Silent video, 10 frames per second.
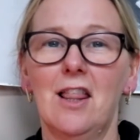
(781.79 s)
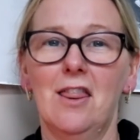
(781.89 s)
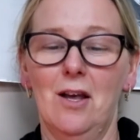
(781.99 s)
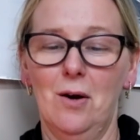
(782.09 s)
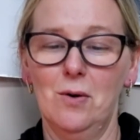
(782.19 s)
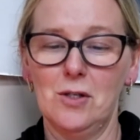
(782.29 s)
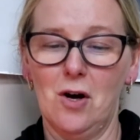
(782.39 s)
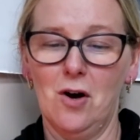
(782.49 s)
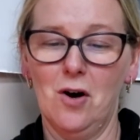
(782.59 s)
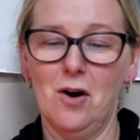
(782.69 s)
Those
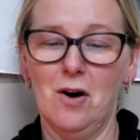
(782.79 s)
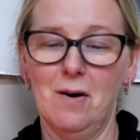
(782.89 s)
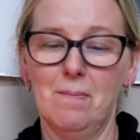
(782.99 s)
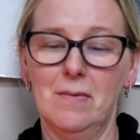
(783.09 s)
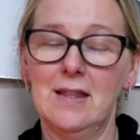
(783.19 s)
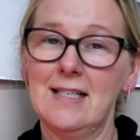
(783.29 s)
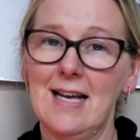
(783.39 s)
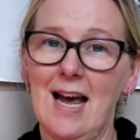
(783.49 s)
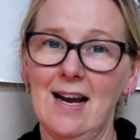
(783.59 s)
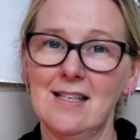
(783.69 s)
are the
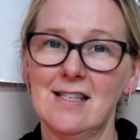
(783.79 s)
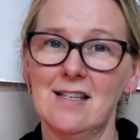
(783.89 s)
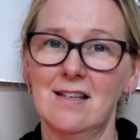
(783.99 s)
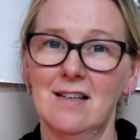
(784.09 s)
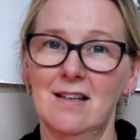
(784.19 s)
tags